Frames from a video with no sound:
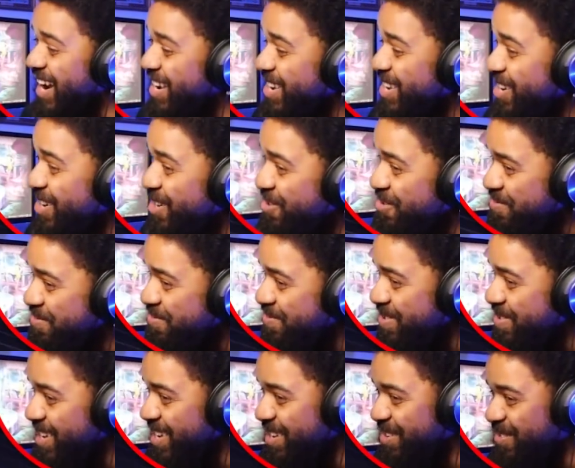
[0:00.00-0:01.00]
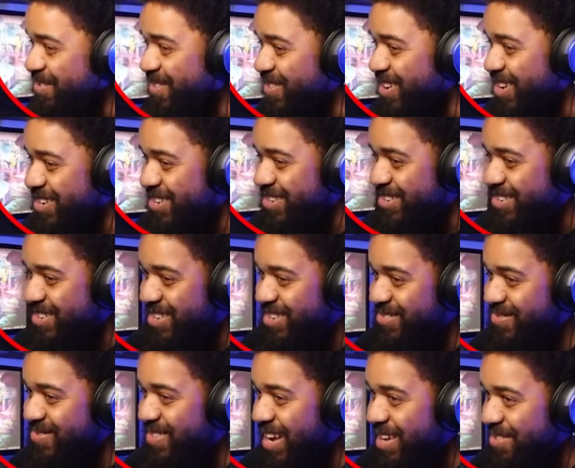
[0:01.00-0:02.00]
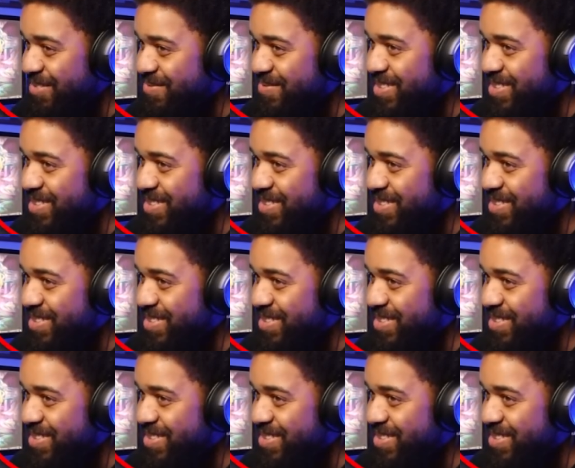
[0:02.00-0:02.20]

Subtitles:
of OP, bro. It might